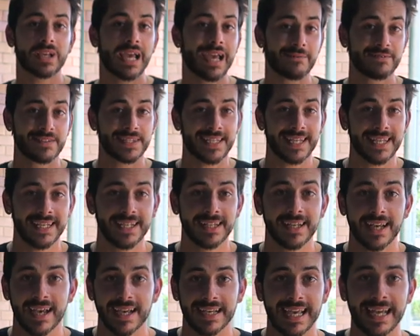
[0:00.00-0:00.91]
have tea
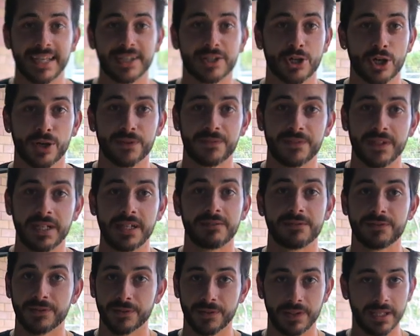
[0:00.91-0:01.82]
and coffee
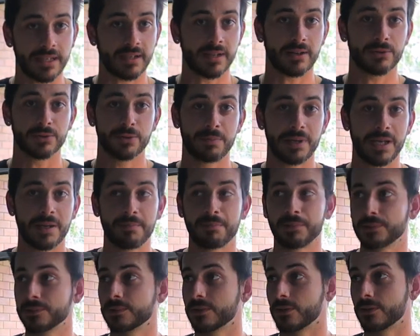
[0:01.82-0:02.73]
for the older
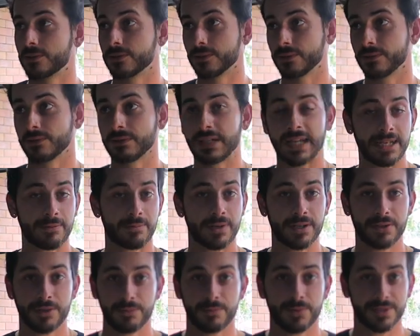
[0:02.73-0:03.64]
people or anyone
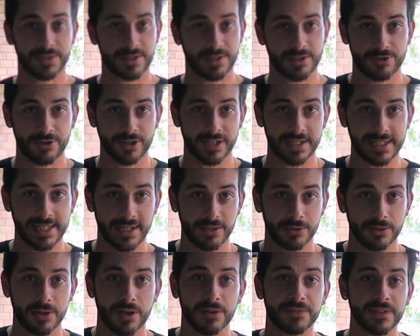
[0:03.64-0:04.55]
who wants to drink tea or
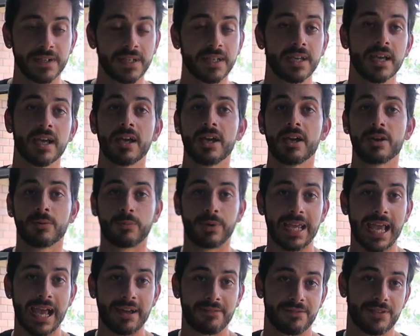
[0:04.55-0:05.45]
coffee. We
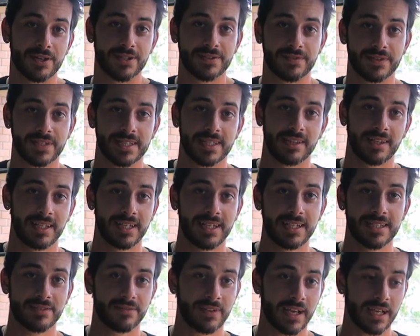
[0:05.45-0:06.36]
have those
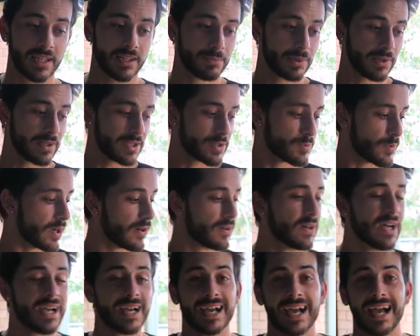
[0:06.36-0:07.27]
facilities available as well
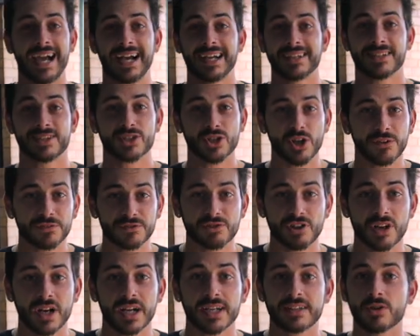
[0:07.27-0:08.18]
as soft
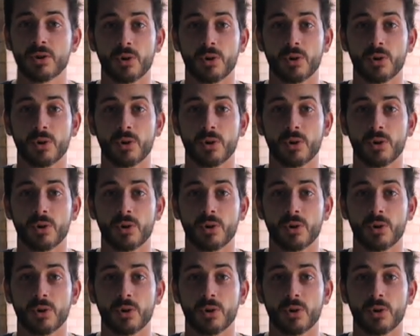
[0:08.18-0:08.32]
drinks,